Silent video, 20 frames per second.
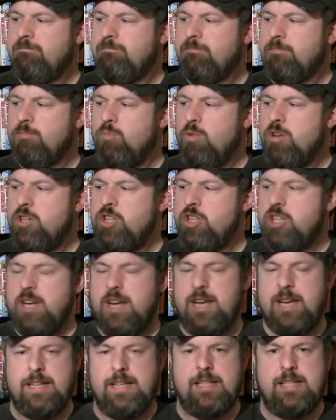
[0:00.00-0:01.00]
what should
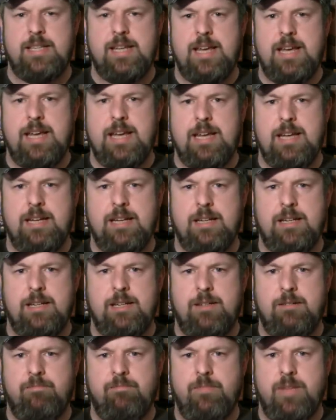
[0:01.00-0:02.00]
I say,
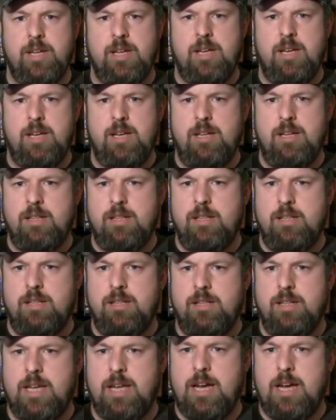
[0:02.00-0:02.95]
the